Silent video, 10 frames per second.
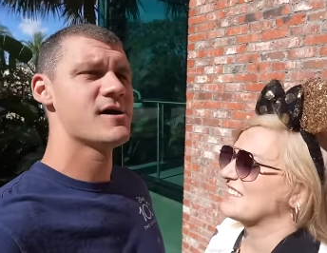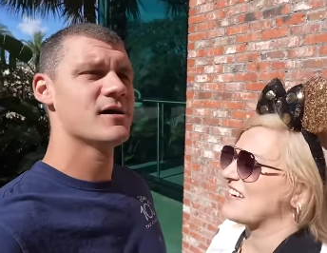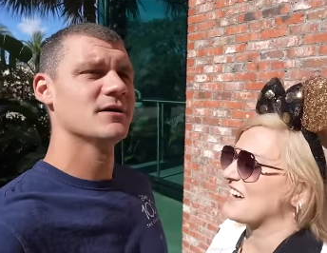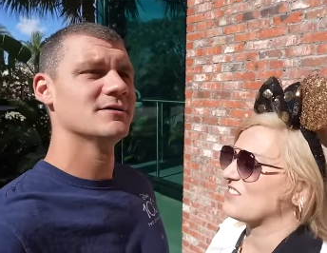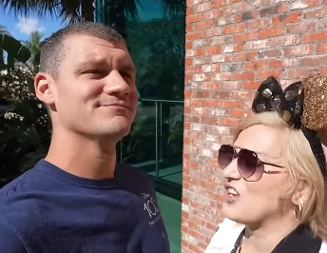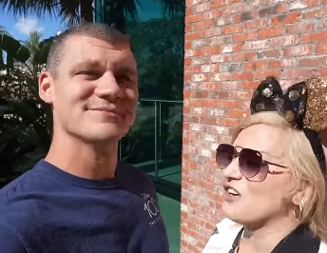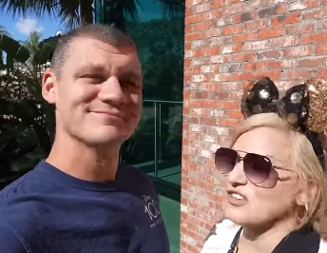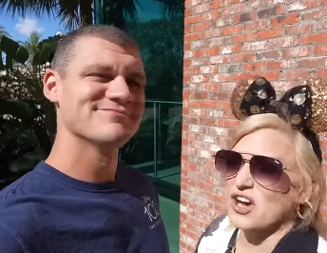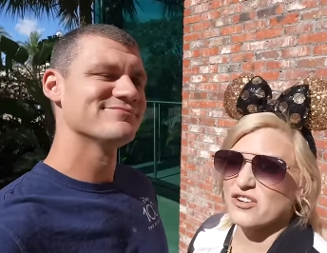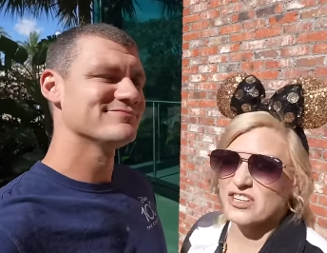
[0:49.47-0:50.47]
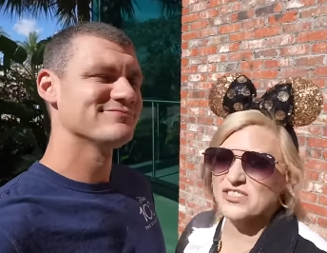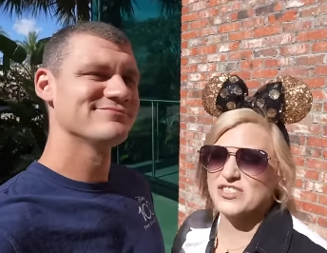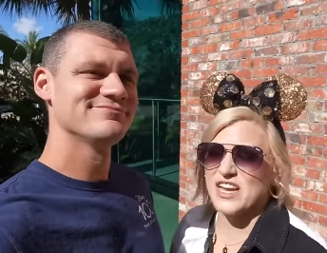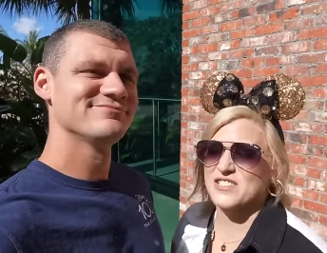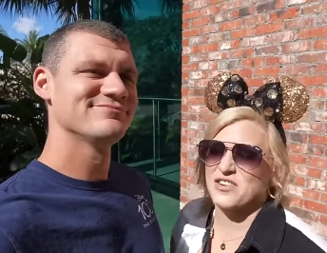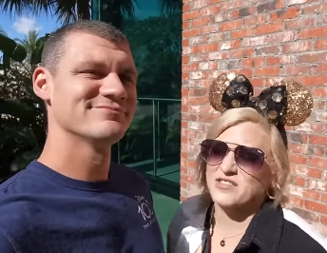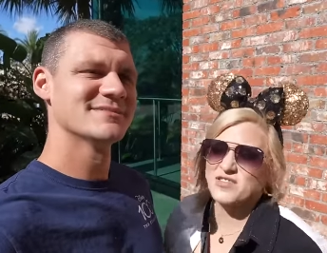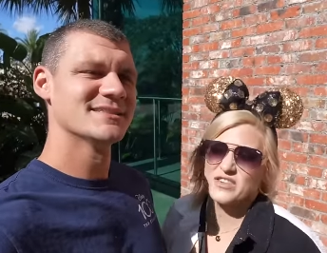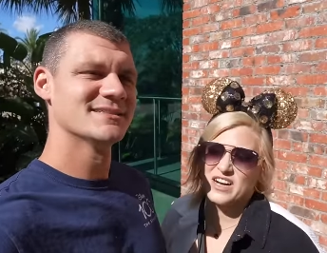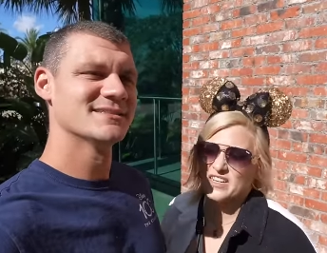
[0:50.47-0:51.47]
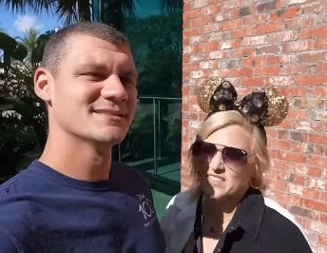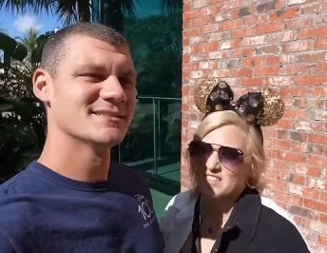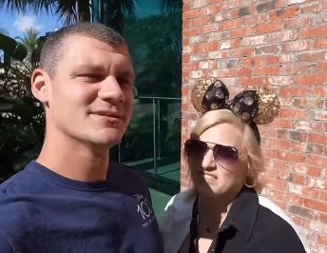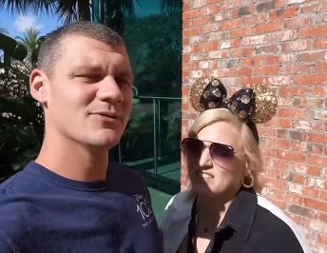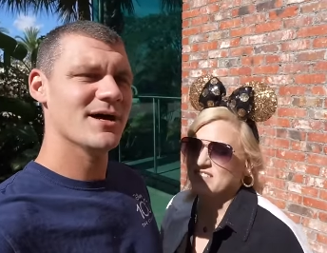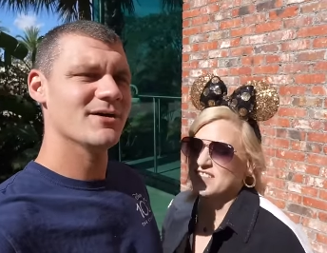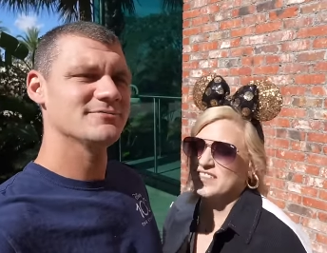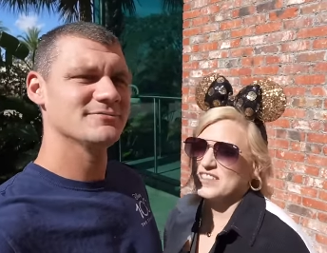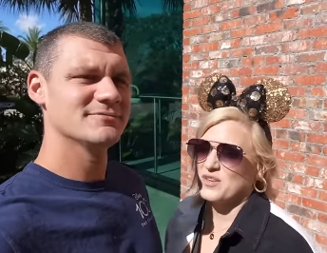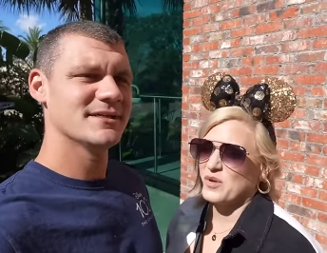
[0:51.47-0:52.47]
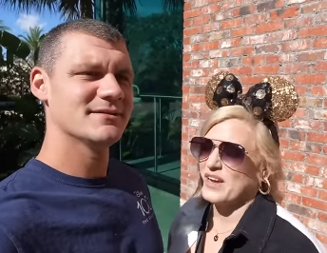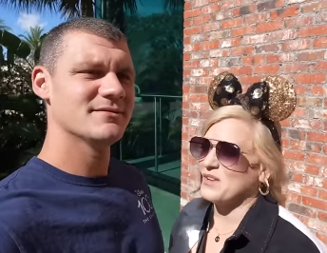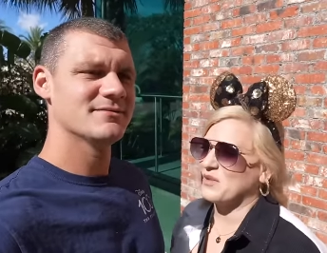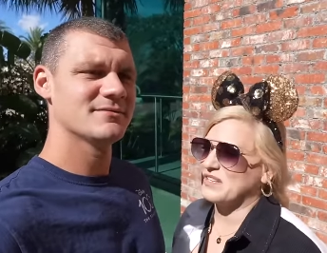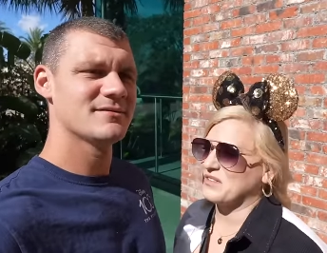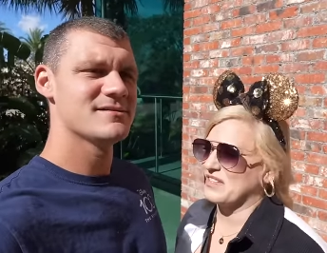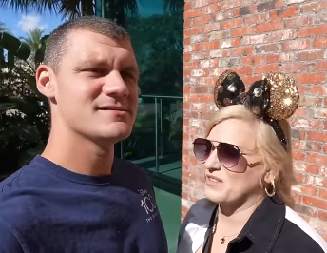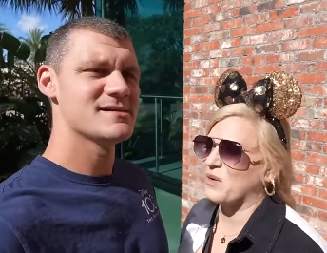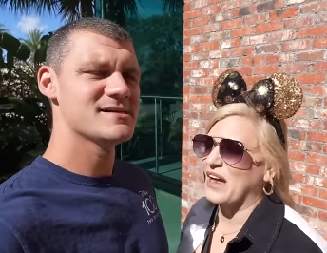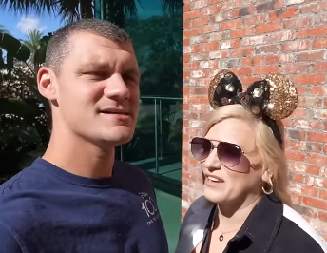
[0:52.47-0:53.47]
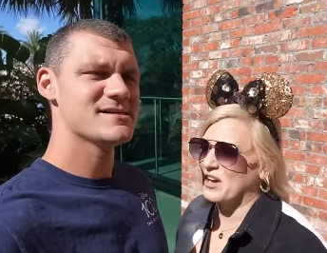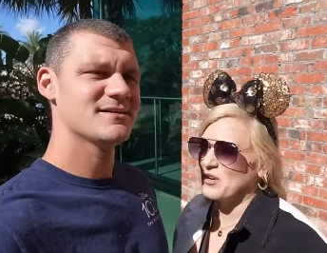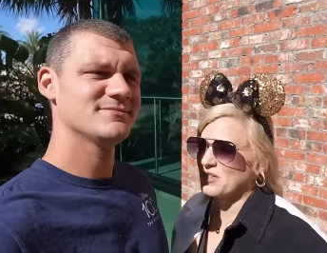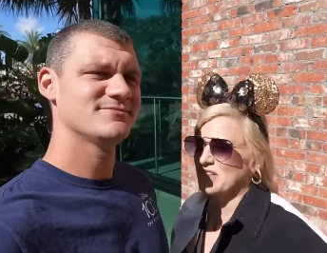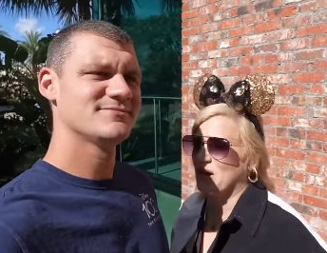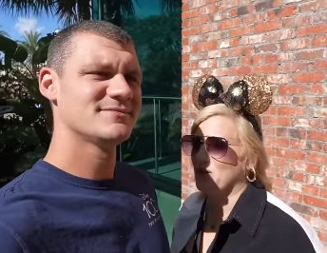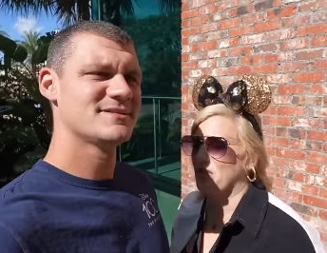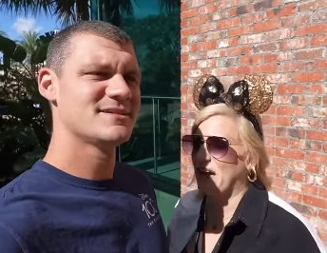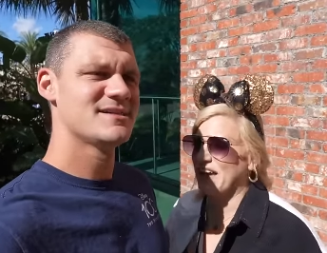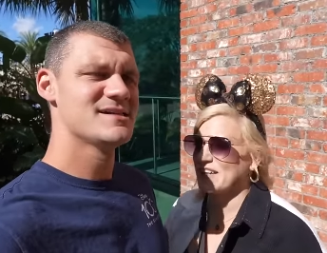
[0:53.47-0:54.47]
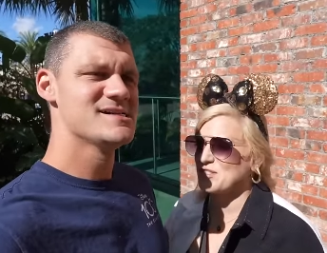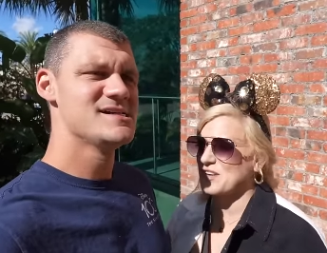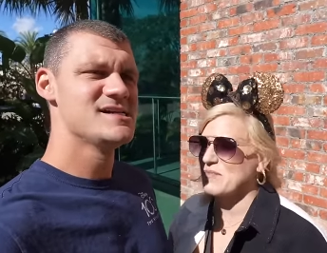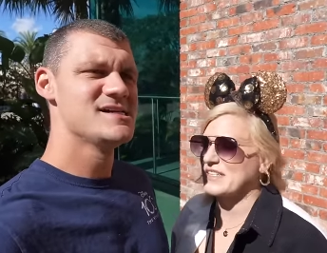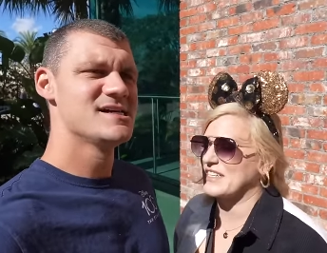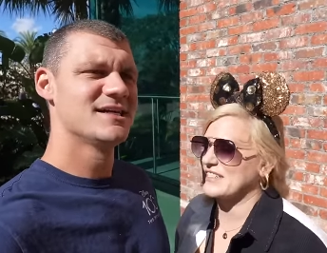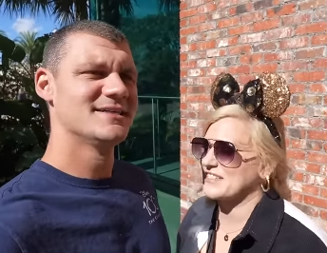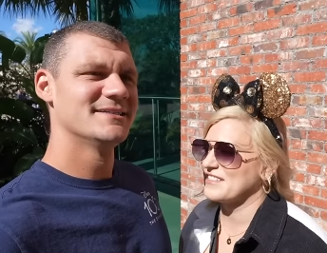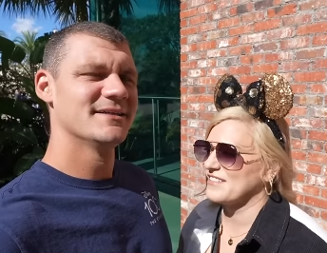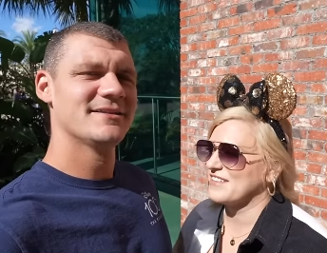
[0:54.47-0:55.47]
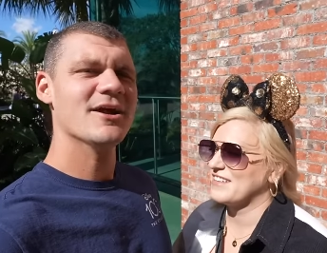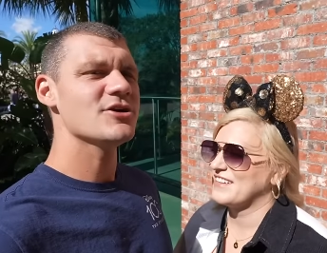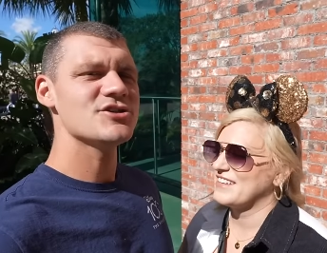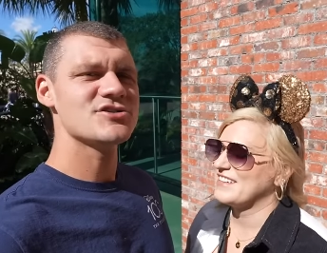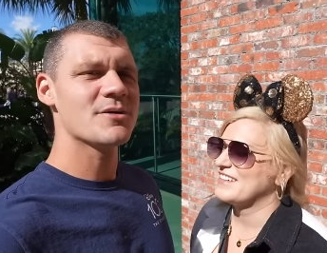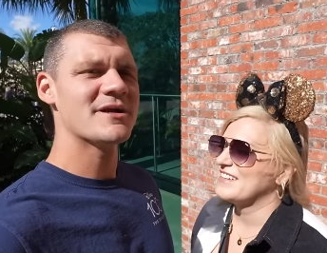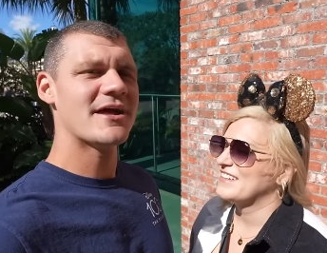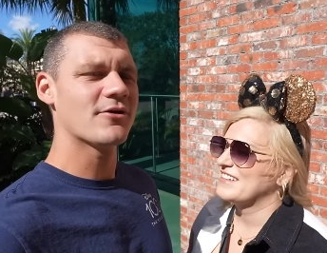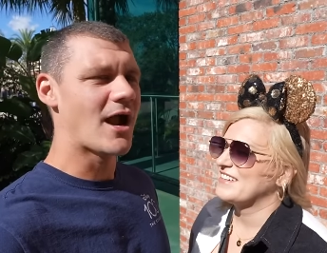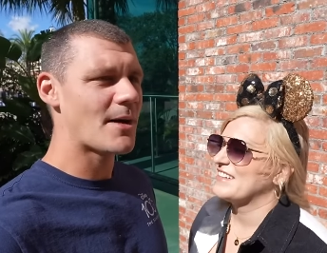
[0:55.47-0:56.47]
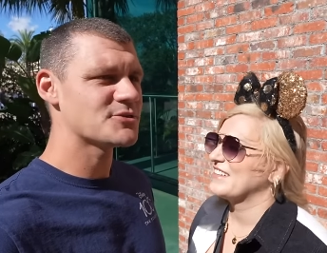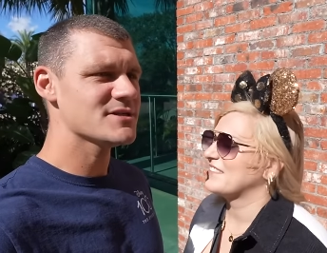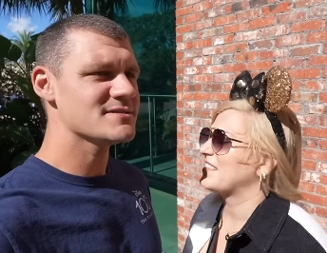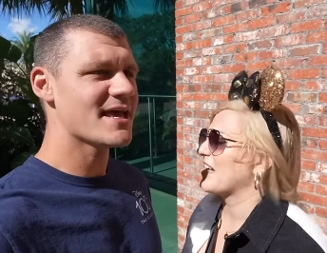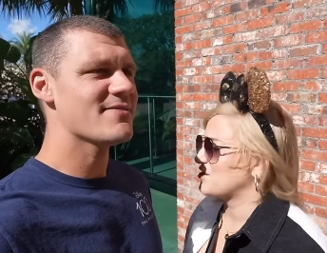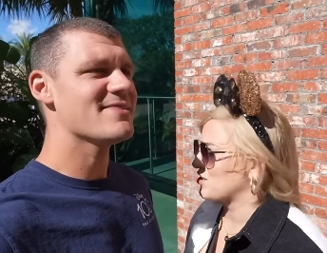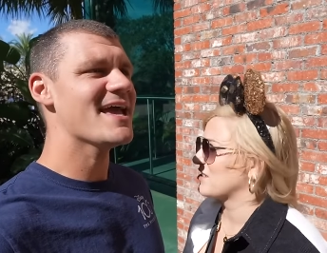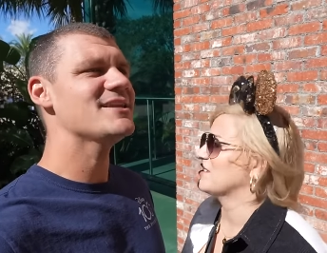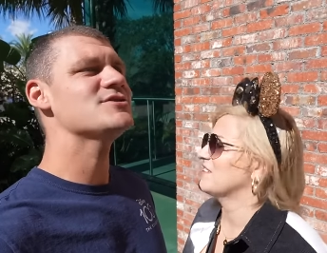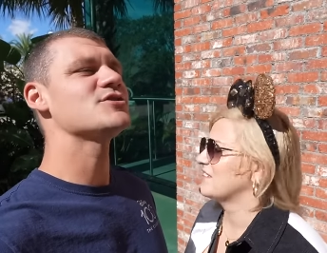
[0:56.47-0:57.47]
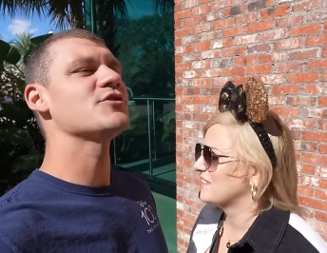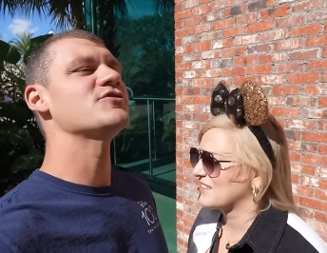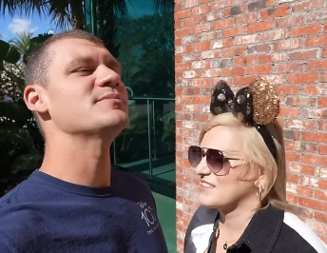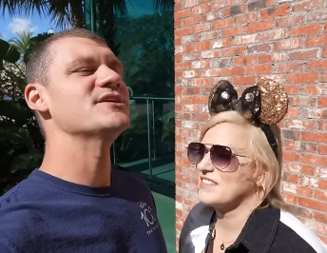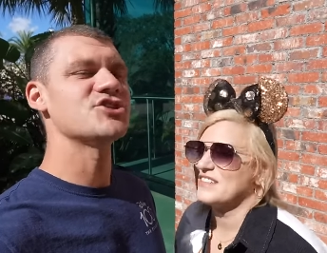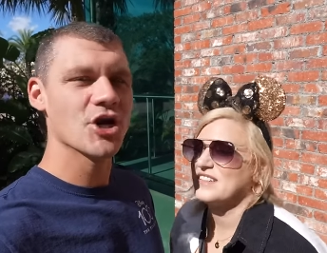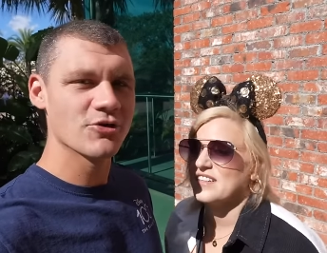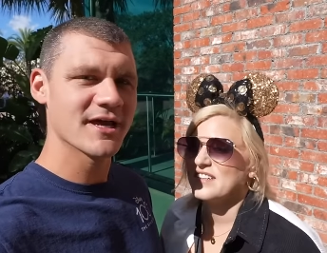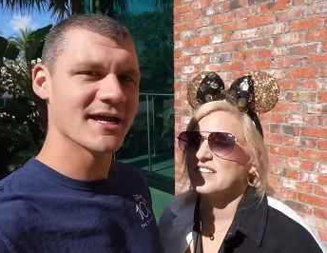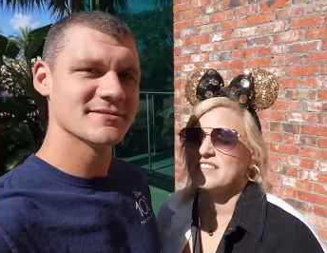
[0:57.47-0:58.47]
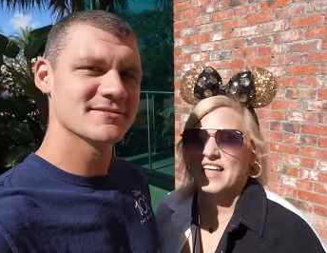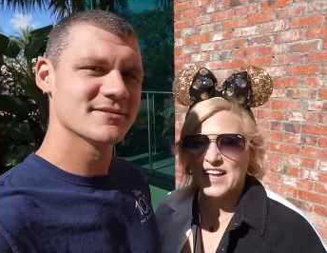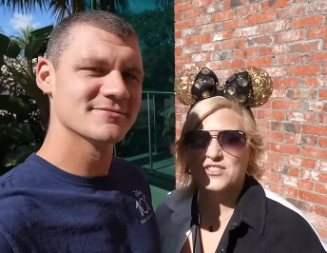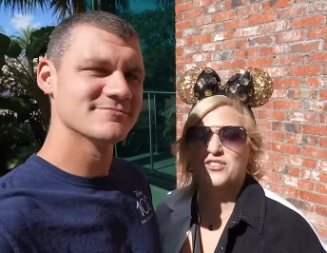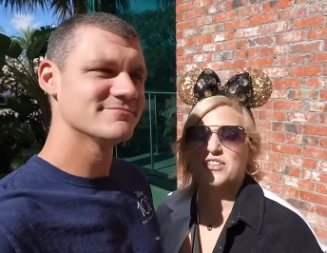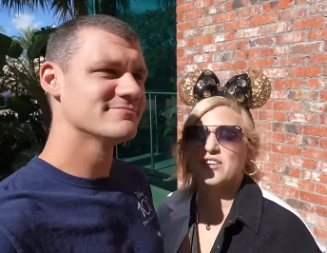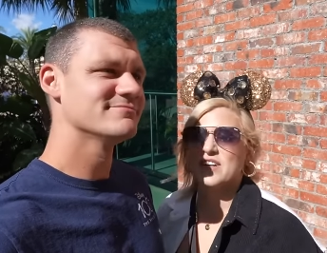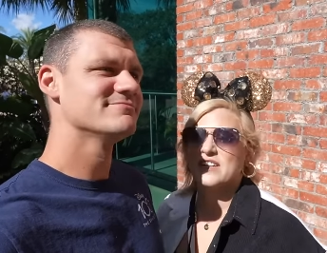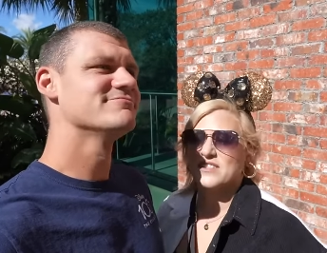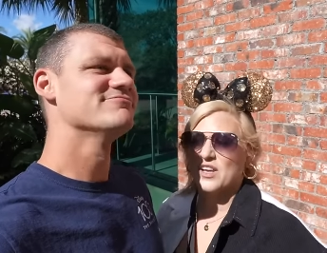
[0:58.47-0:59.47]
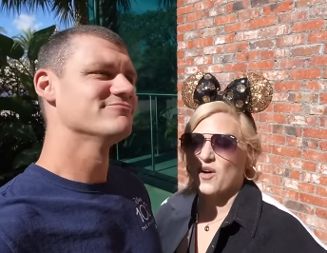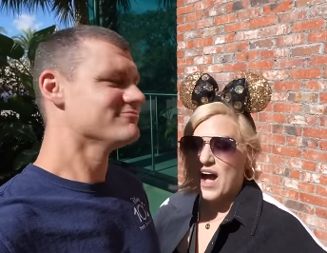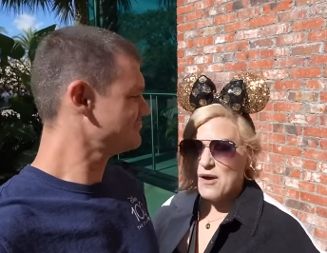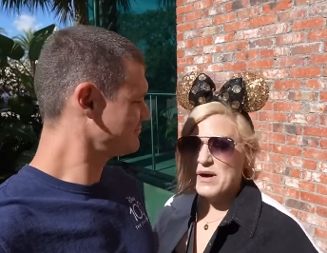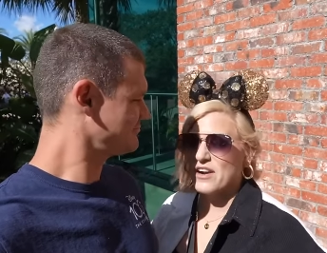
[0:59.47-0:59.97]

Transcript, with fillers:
Speaker 1: Yeah, no, no delicious ice creams for us. Well, why did what? No, no thigh-high chicken biscuits. There are just so many other options, That's and true. they deserve to be showcased. That's true. So I'm